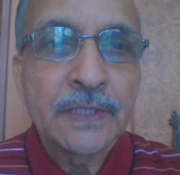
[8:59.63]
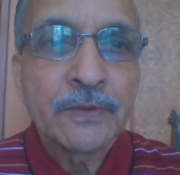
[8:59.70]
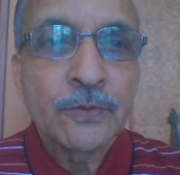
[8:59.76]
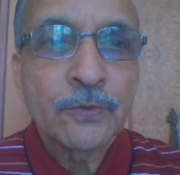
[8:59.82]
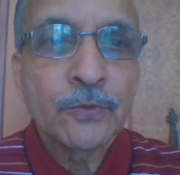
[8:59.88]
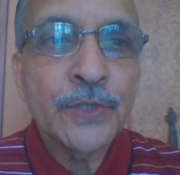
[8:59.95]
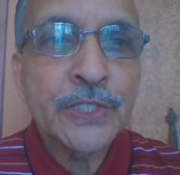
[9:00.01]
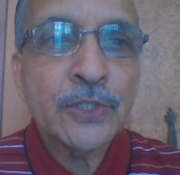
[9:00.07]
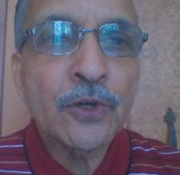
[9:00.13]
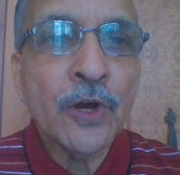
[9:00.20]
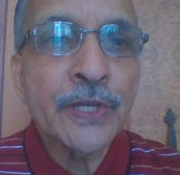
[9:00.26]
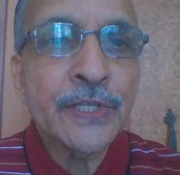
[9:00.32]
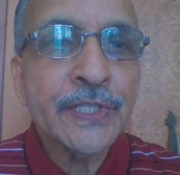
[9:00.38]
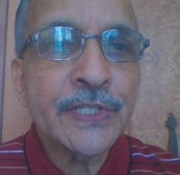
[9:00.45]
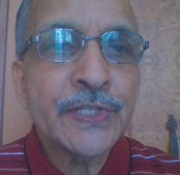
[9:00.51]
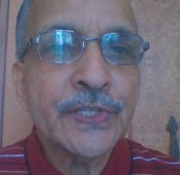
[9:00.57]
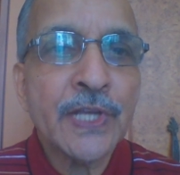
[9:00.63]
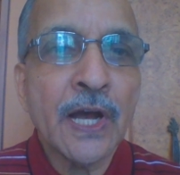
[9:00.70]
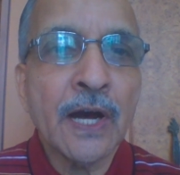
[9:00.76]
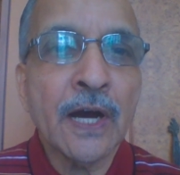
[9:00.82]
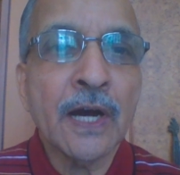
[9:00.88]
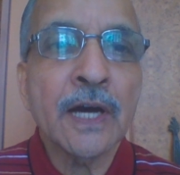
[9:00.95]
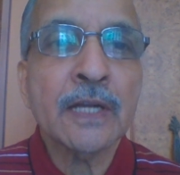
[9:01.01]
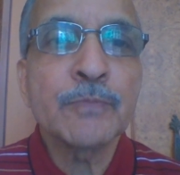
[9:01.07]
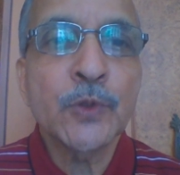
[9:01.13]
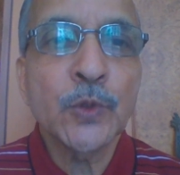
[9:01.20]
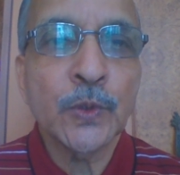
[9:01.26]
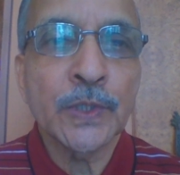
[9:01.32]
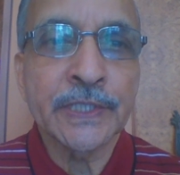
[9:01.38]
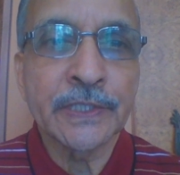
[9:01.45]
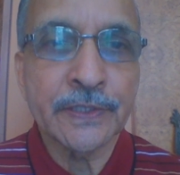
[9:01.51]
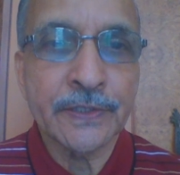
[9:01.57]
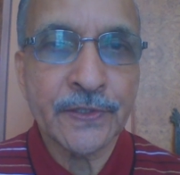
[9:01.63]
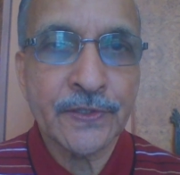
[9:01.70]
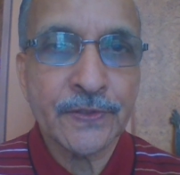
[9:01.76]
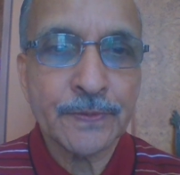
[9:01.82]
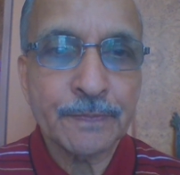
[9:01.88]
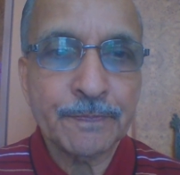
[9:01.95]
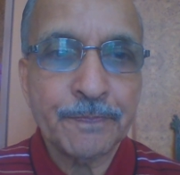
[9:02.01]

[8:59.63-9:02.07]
which causes harm to others.